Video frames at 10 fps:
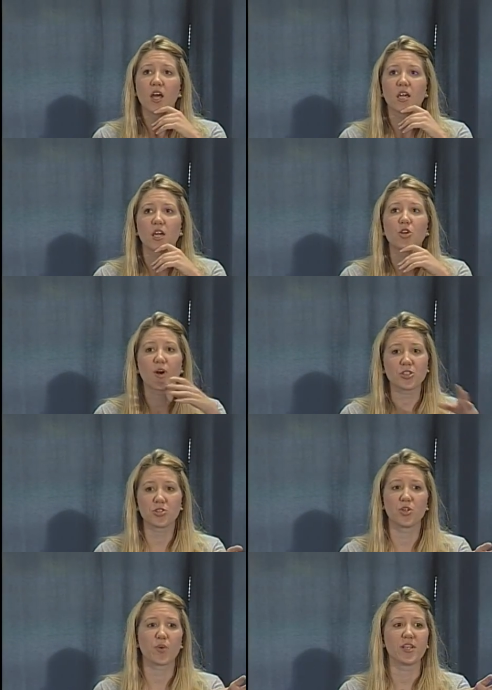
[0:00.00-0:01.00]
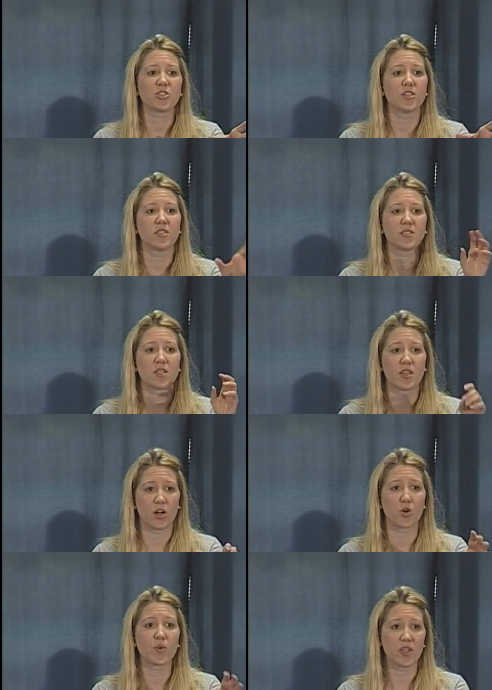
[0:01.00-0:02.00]
congressional races that
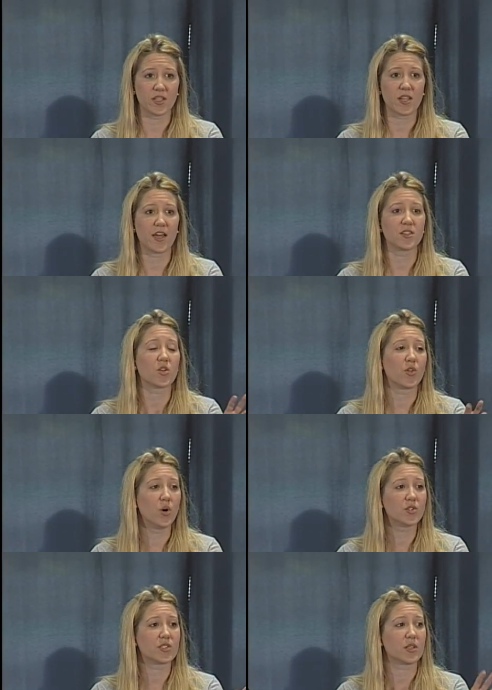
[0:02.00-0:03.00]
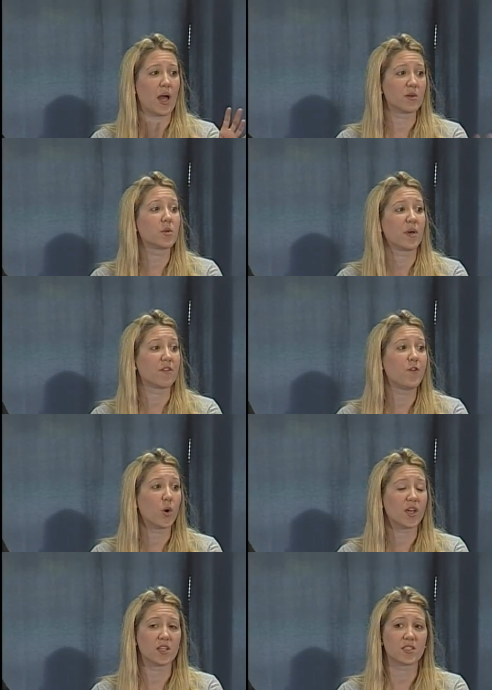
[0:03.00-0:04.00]
are really tight. So those that was a big
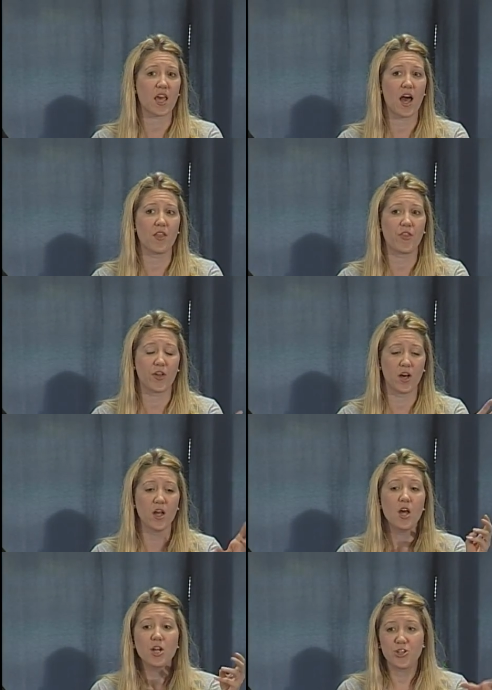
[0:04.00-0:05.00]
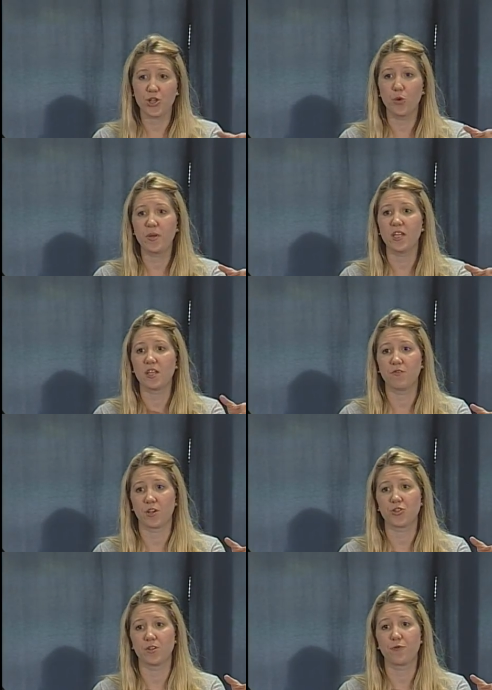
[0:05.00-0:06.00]
focus at the GOP
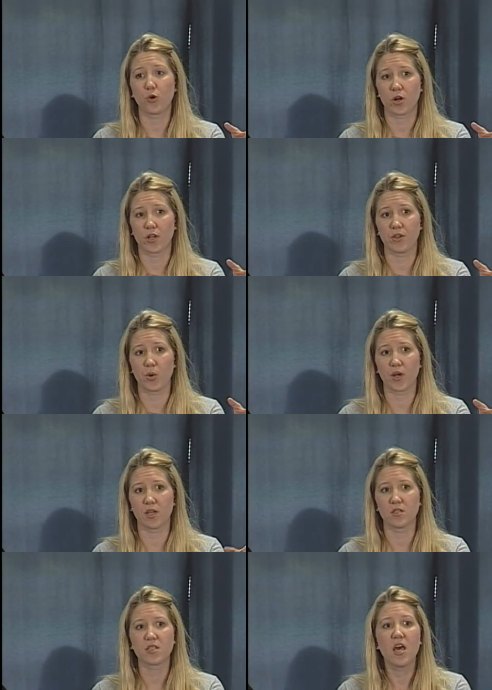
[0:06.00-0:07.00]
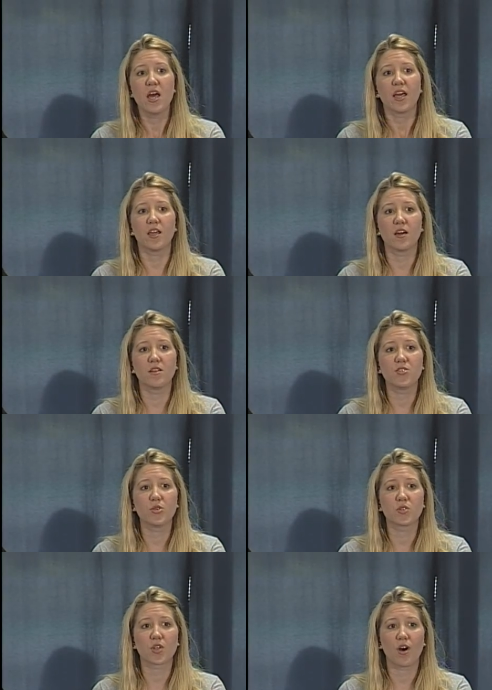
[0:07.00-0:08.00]
convention for Illinoisans, and
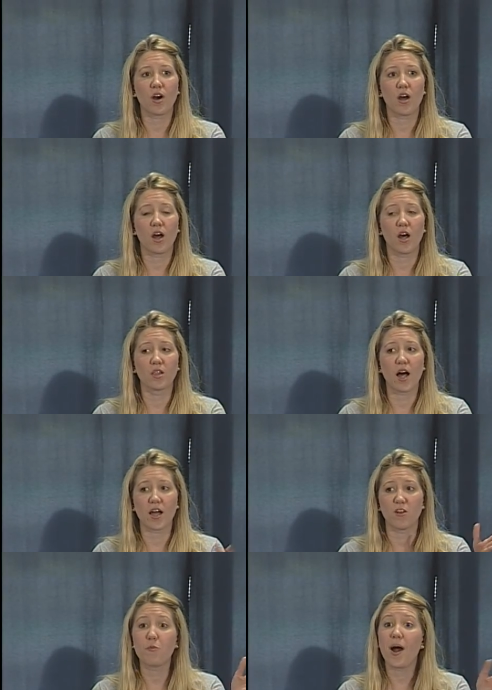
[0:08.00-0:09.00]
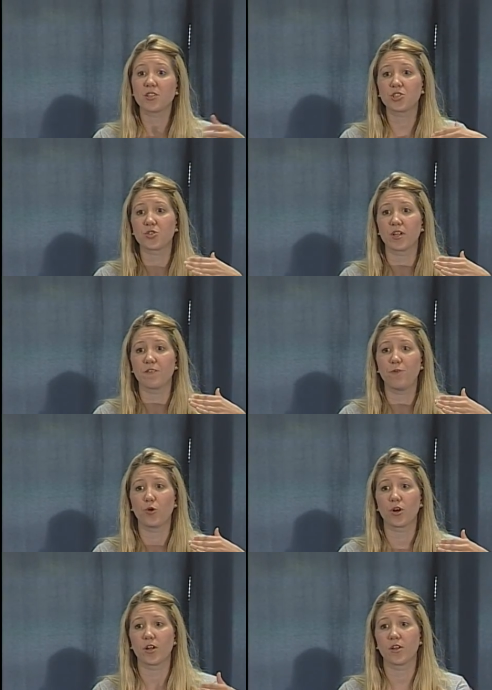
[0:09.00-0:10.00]
you saw a lot of posturing
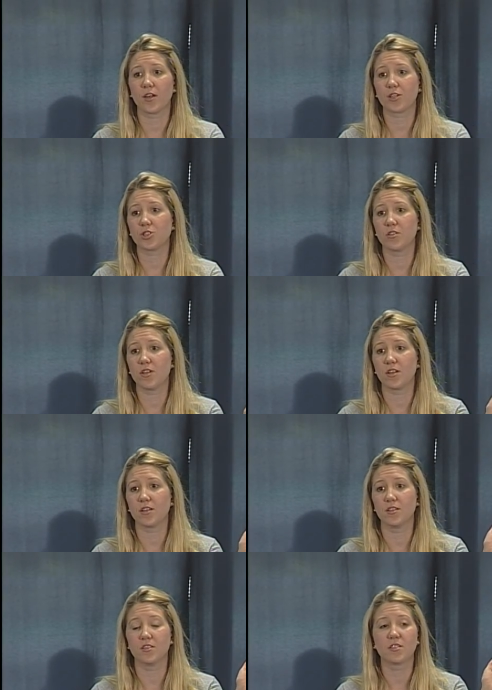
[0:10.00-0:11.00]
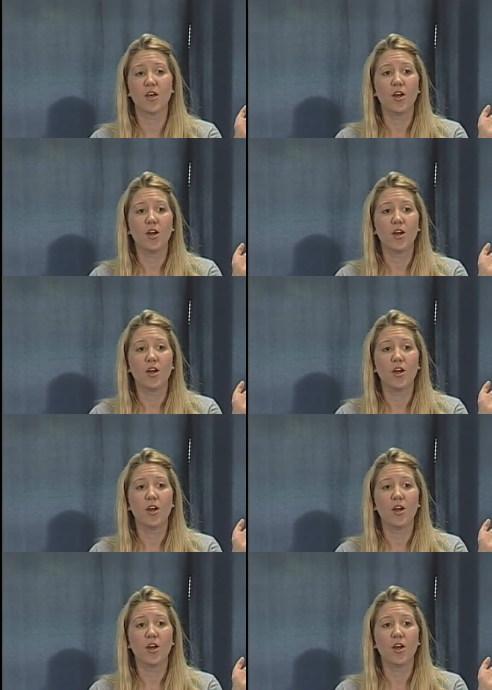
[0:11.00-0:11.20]
for an election that is